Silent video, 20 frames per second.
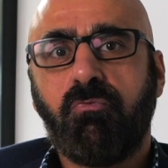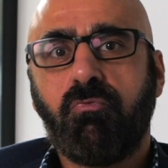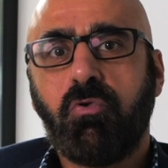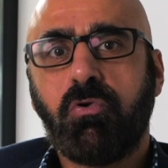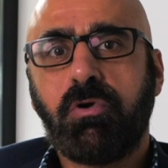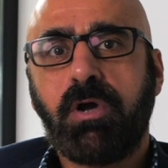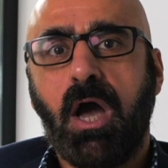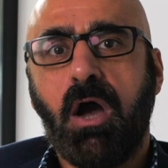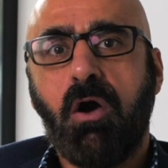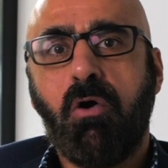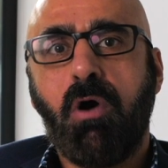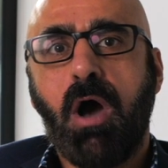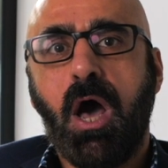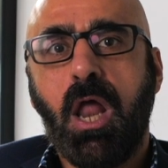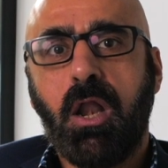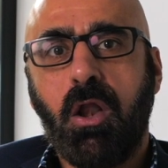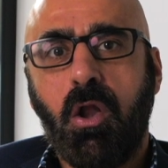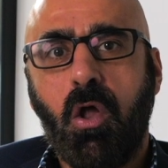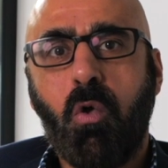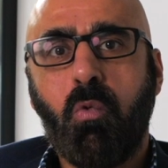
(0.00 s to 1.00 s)
will go a
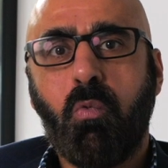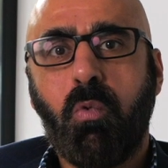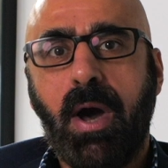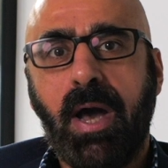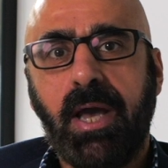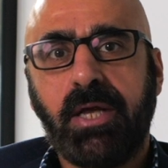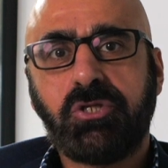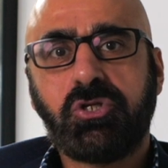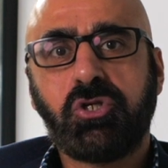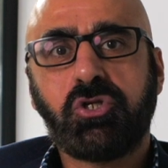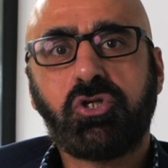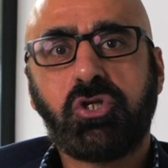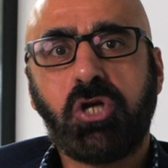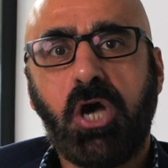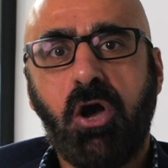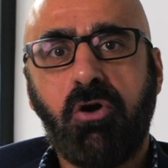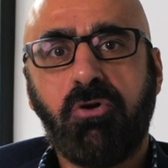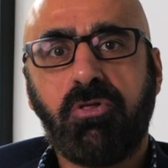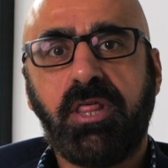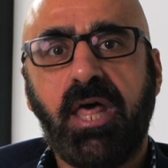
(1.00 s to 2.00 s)
long way to
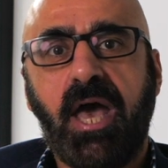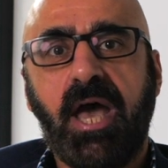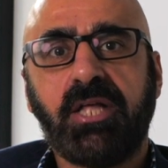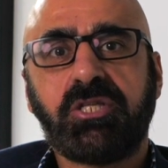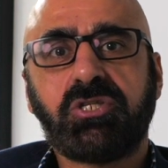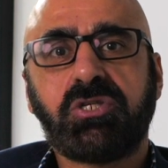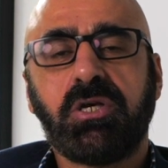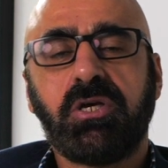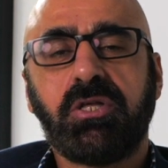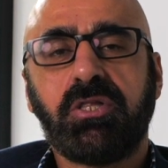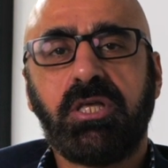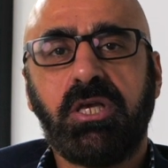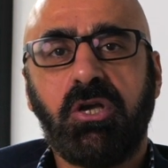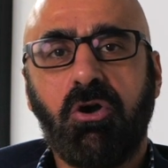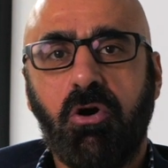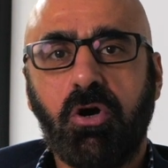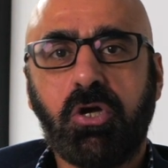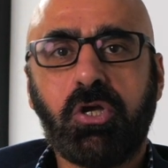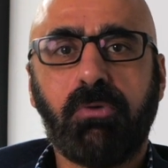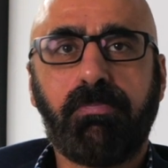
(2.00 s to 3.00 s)
show that the
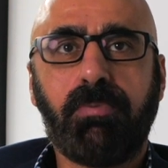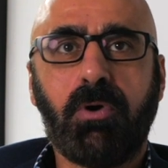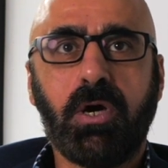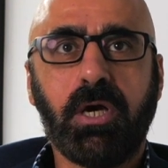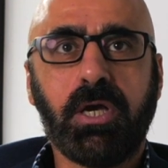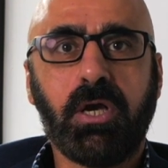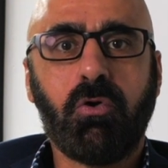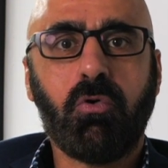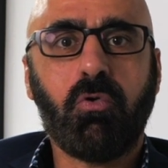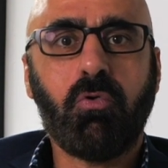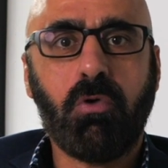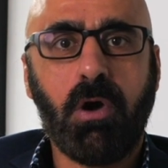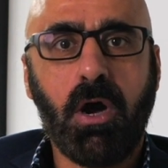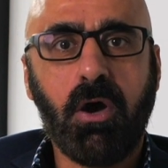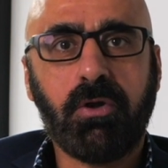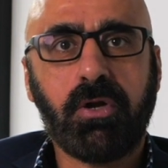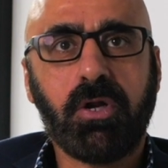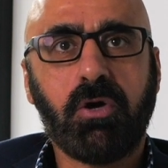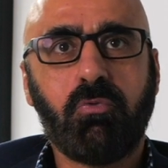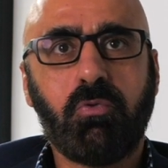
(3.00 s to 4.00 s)
occupier or
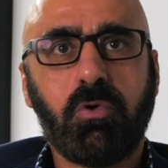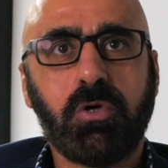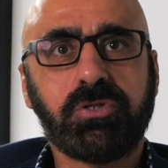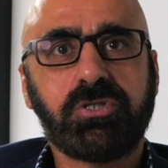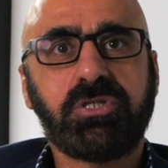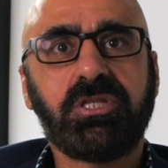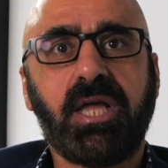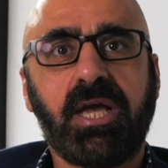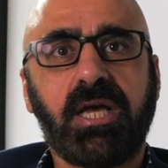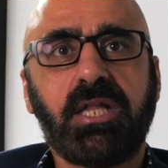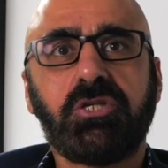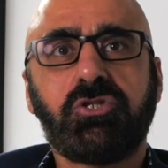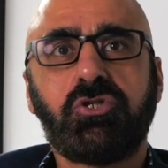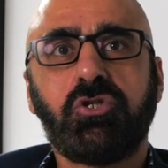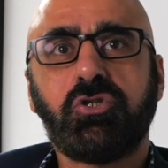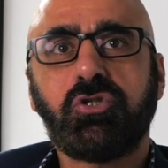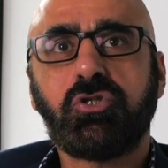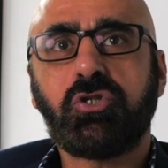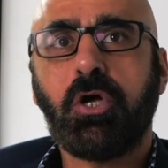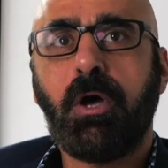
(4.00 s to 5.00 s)
owner was
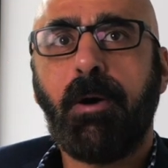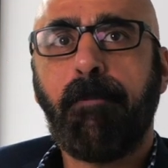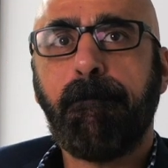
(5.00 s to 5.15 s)
negligent.